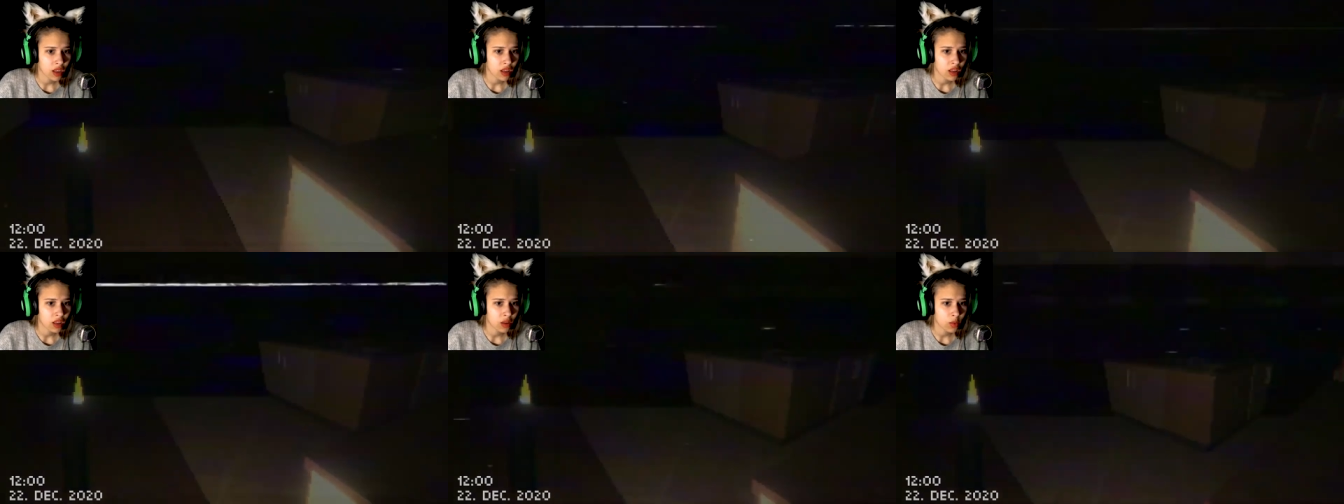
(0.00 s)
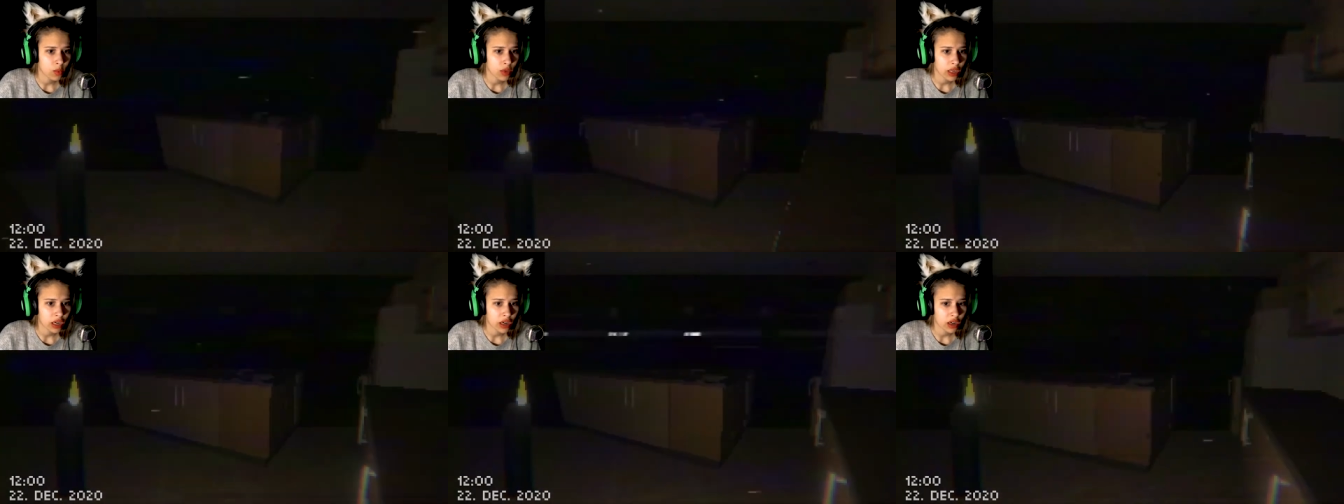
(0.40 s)

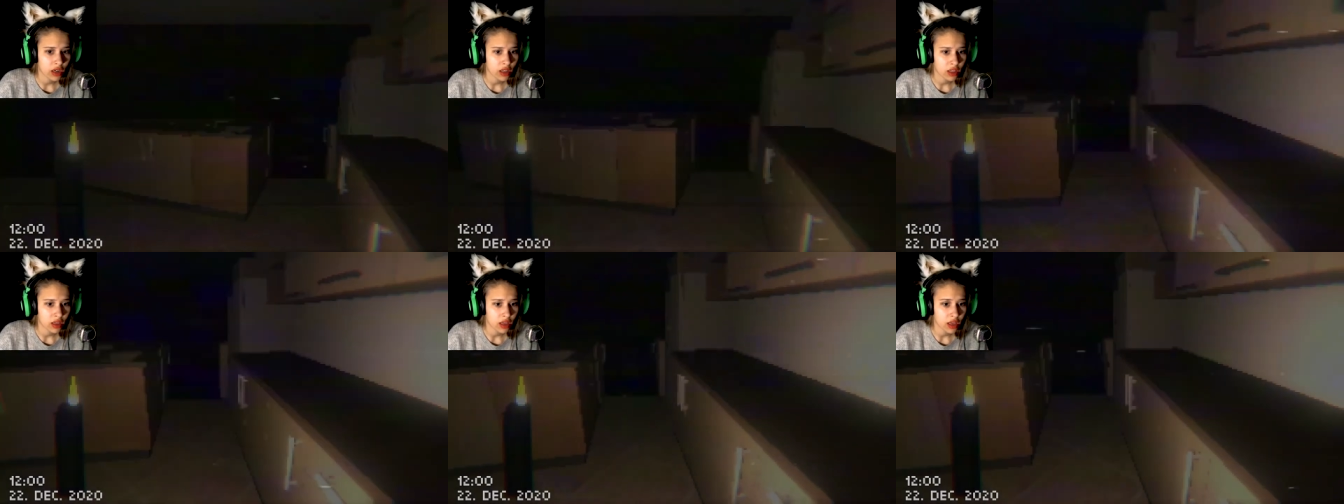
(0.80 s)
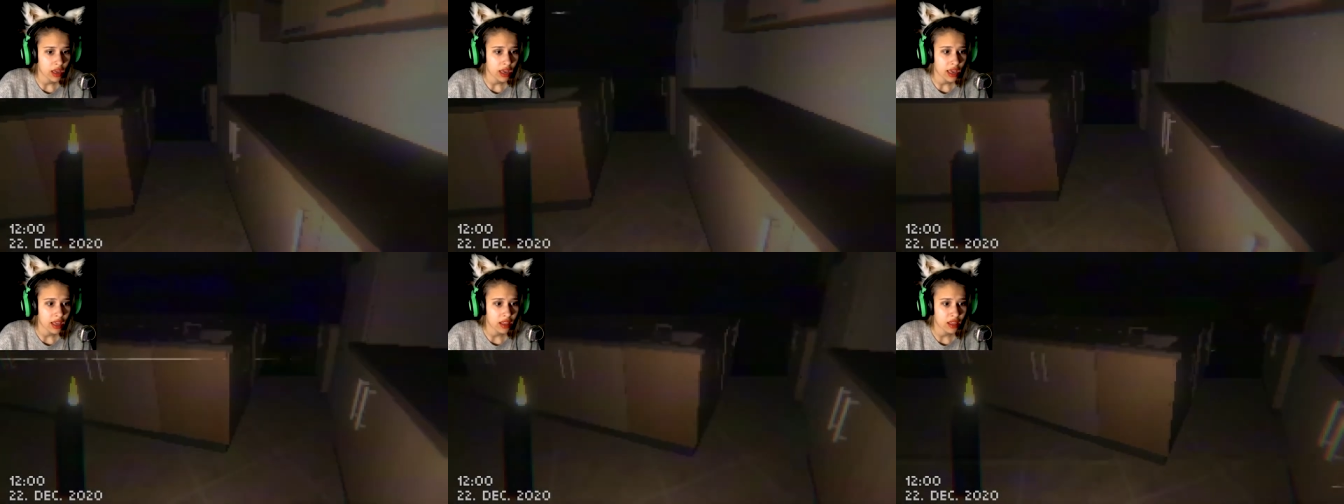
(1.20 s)
Nothing weird
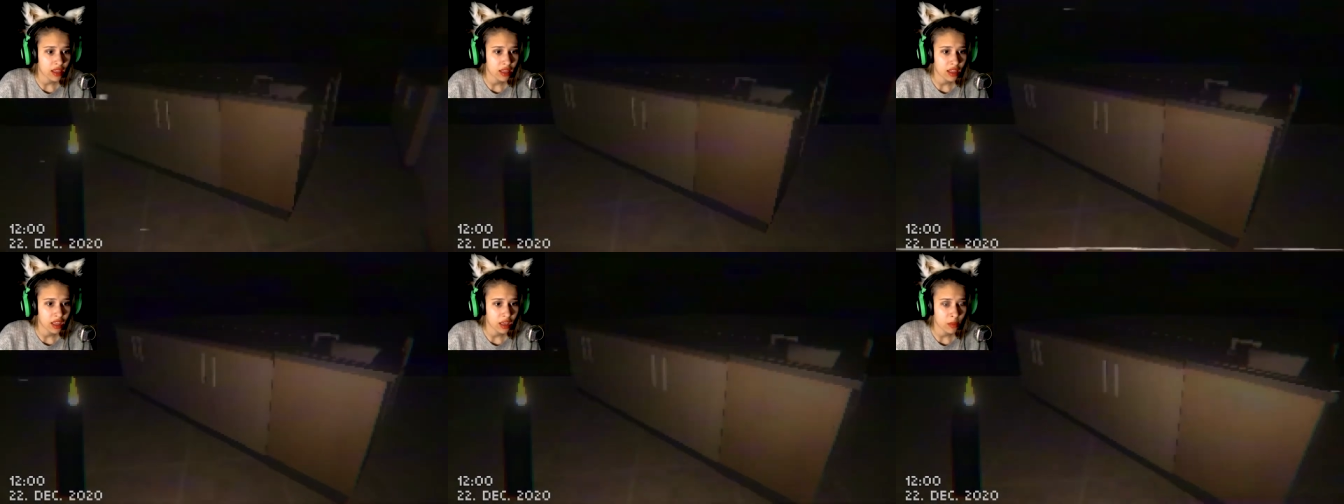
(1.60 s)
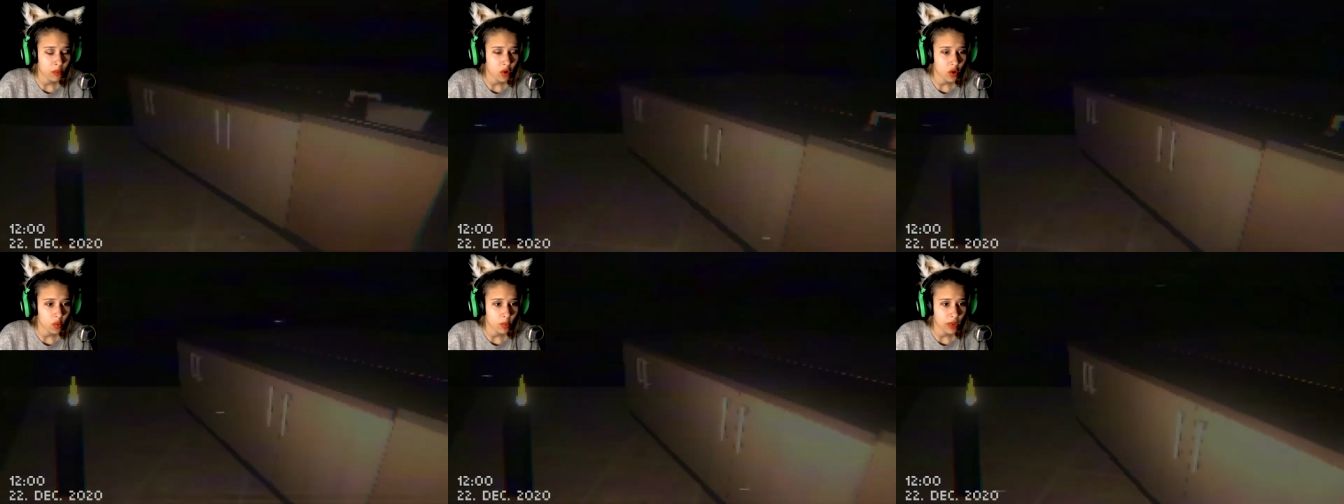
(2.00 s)
at the
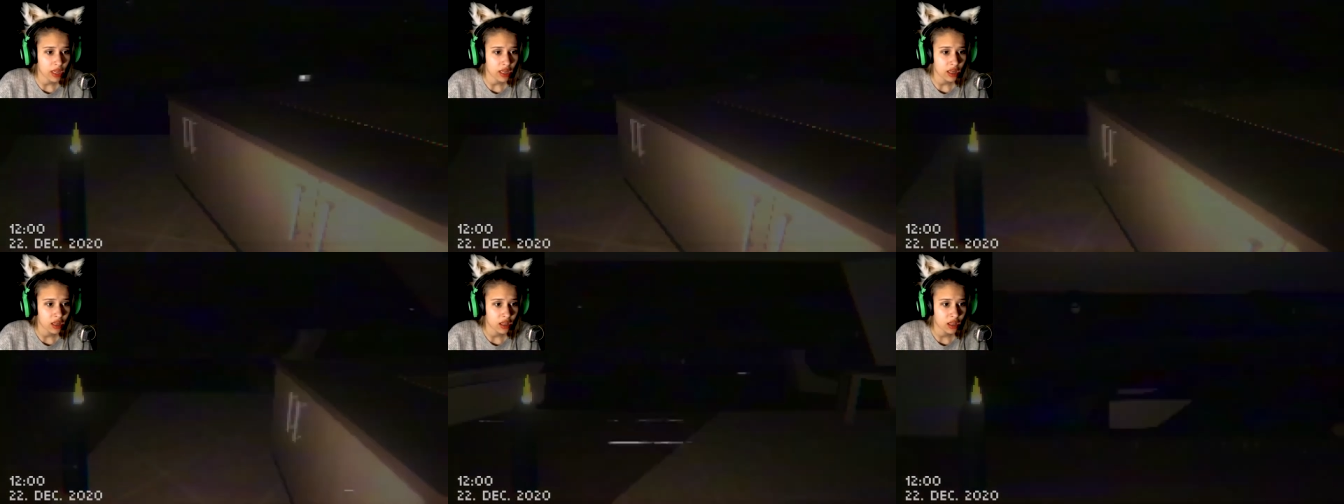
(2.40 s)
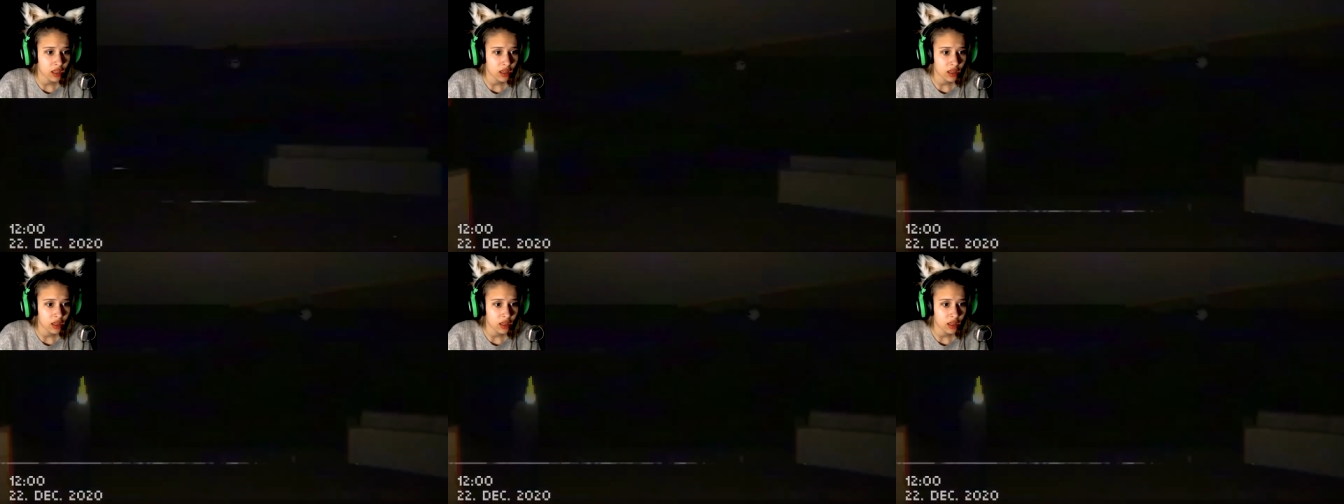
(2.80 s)
moment.